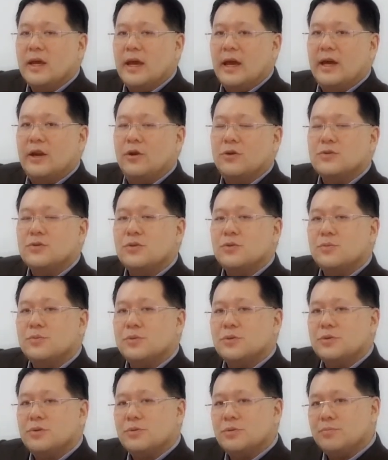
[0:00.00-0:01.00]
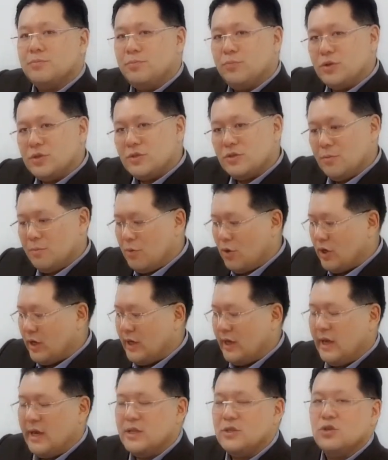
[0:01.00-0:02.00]
It also puts your
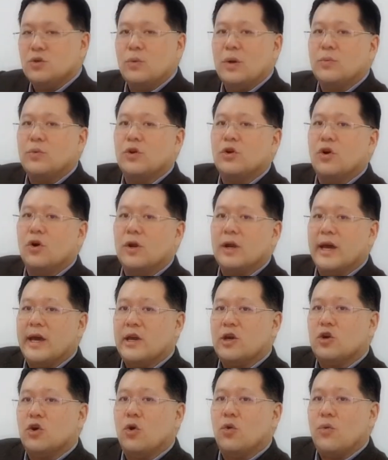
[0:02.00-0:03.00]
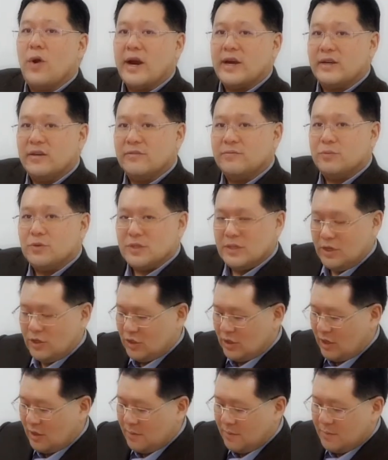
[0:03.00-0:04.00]
body into what we call a corrective
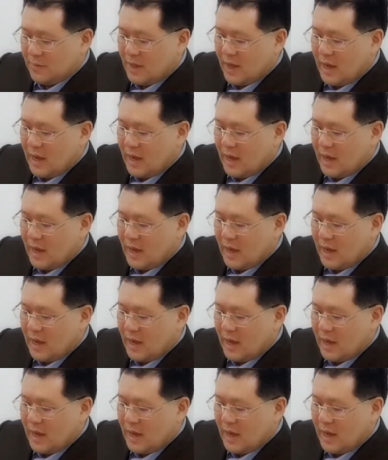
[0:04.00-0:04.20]
position